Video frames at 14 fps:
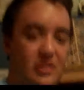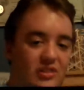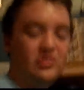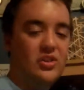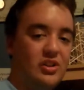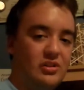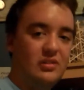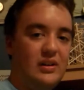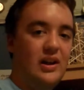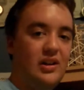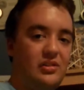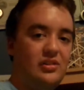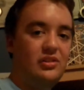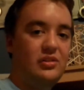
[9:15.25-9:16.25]
So remember
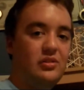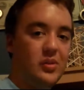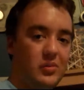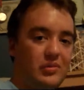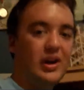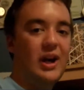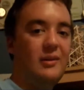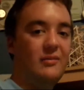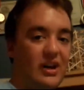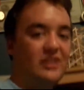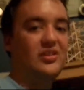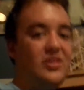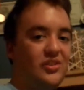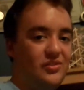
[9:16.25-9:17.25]
to subscribe and
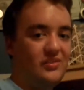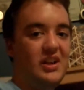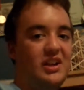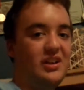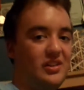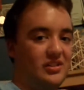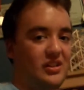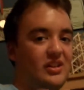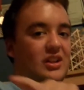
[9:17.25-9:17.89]
watch this video.